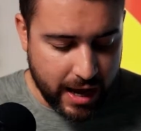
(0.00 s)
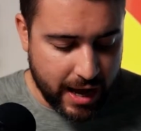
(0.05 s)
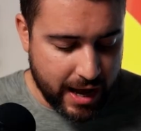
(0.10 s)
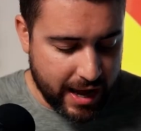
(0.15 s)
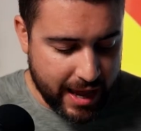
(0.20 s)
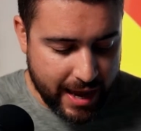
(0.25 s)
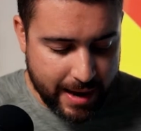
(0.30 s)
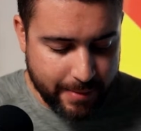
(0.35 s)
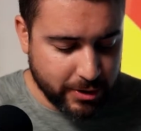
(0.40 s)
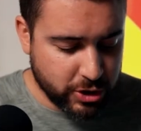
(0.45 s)
Uh,
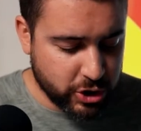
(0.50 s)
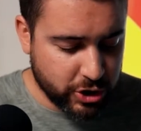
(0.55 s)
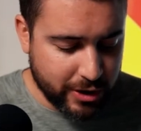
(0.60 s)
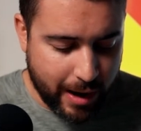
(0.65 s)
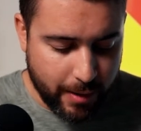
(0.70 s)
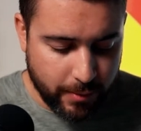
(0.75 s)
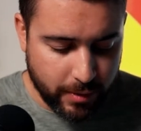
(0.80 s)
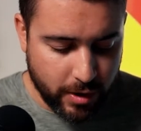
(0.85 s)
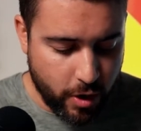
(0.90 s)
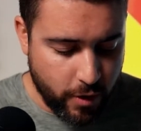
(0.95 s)
amateur
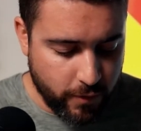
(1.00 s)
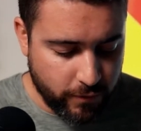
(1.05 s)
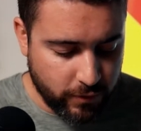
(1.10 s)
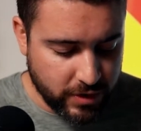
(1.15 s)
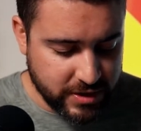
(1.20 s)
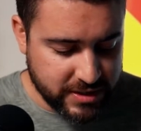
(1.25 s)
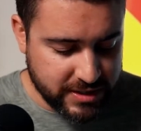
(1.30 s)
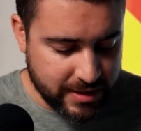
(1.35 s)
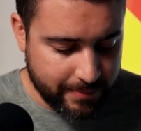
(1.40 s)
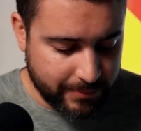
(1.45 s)
Hour Over
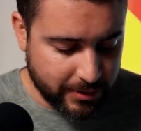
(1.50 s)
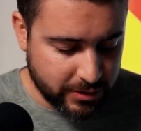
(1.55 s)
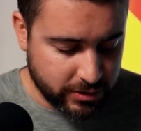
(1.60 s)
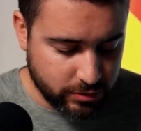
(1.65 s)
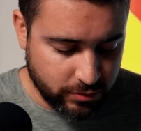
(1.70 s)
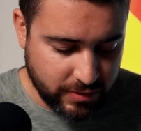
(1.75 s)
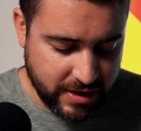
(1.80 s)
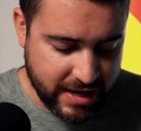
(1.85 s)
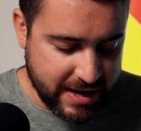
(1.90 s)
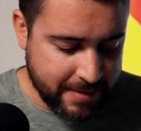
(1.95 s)
is number
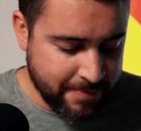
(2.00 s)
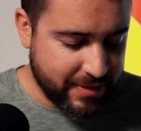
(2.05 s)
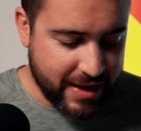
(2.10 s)
three.